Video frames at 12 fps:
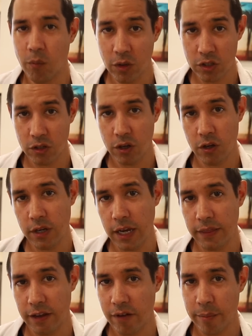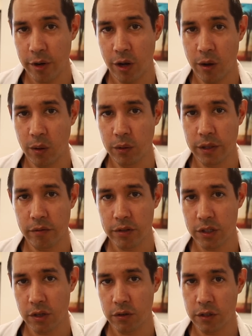And once you go down that rabbit hole, there
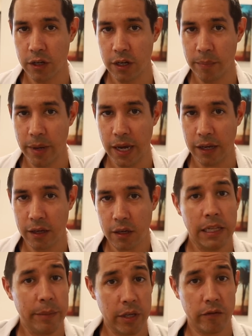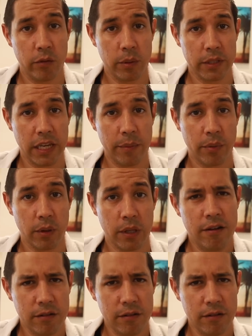is no turning back. Let me give you an example.